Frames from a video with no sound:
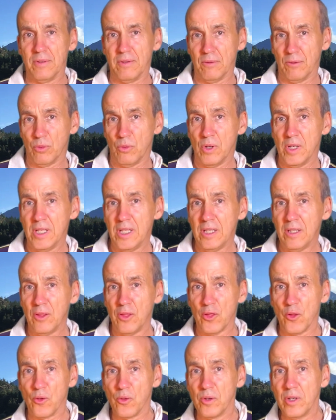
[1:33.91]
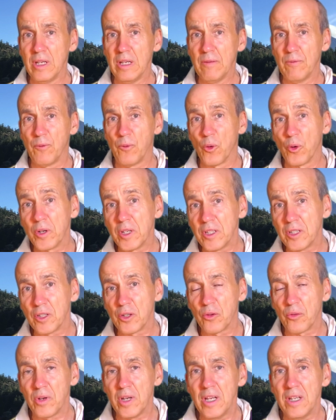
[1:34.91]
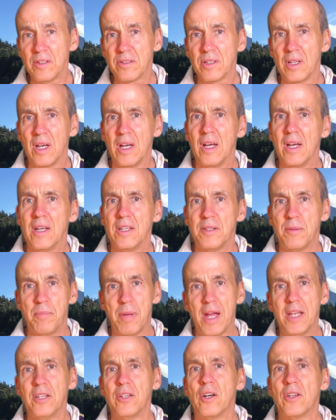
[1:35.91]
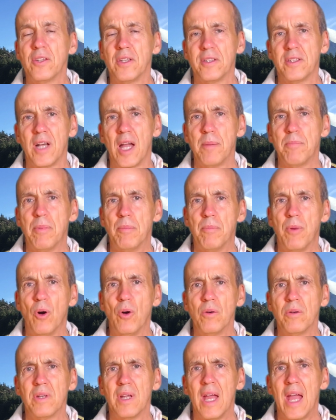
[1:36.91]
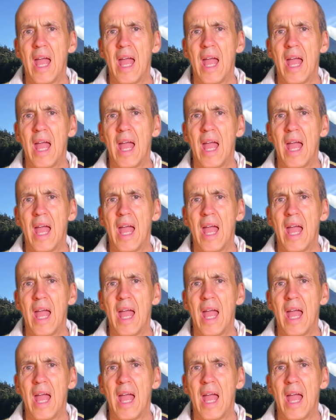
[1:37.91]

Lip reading: 20, 30, 40 degrees, depending on the type of boat.